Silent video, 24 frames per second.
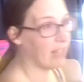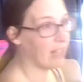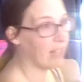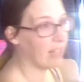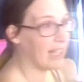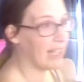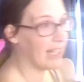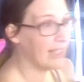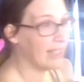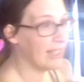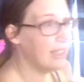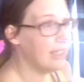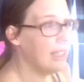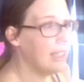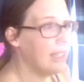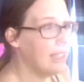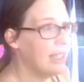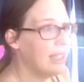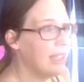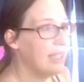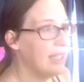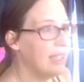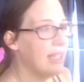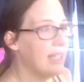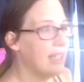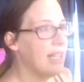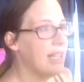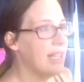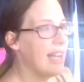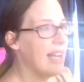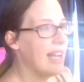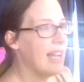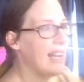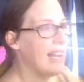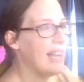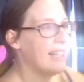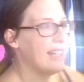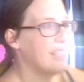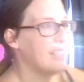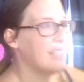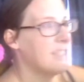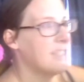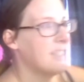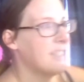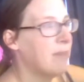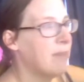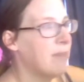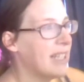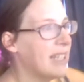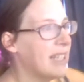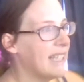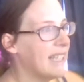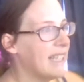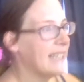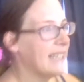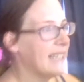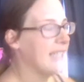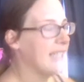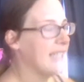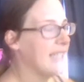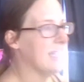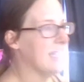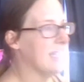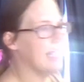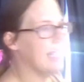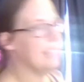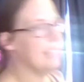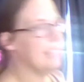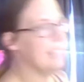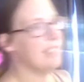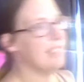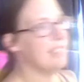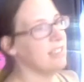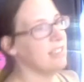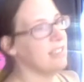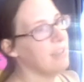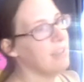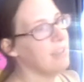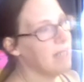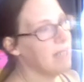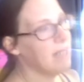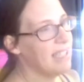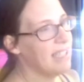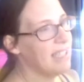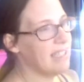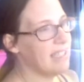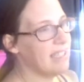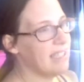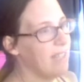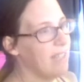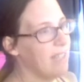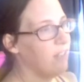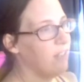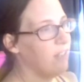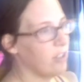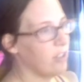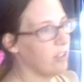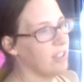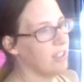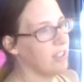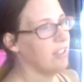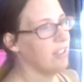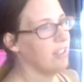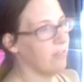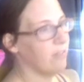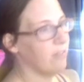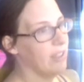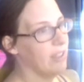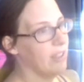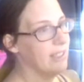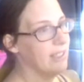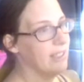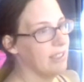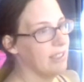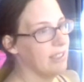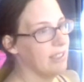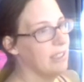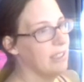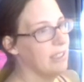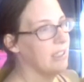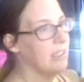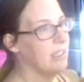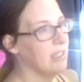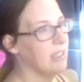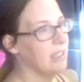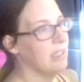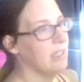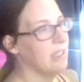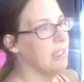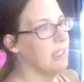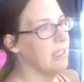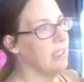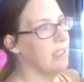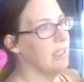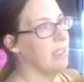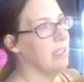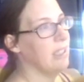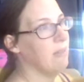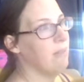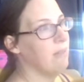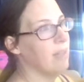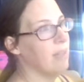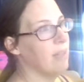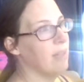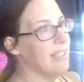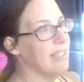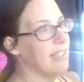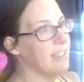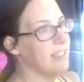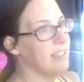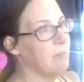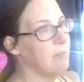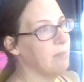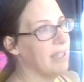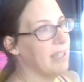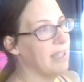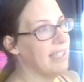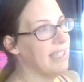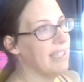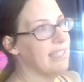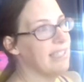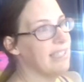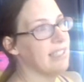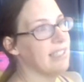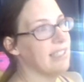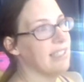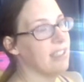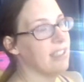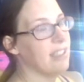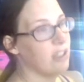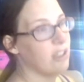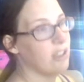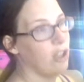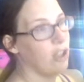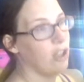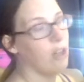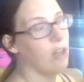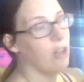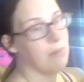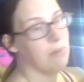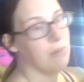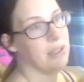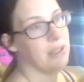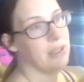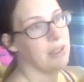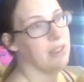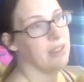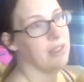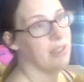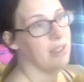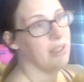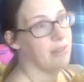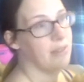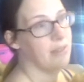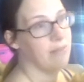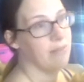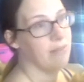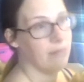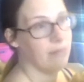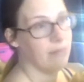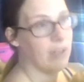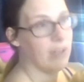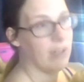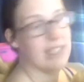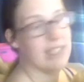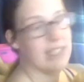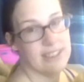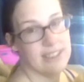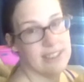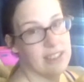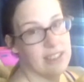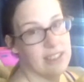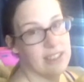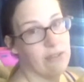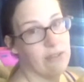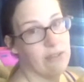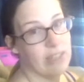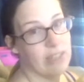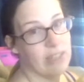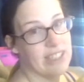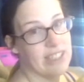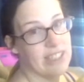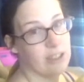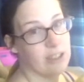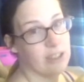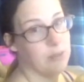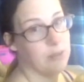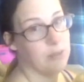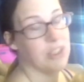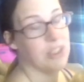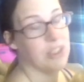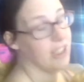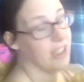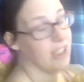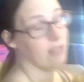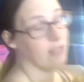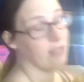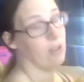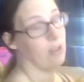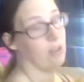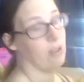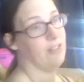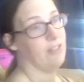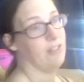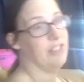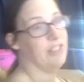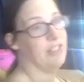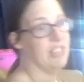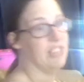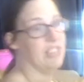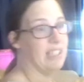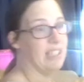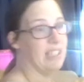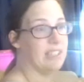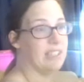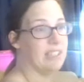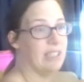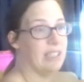garden. And spartina, and some of these have lots of different ones, but these are the top ones that threaten communities all over New Zealand.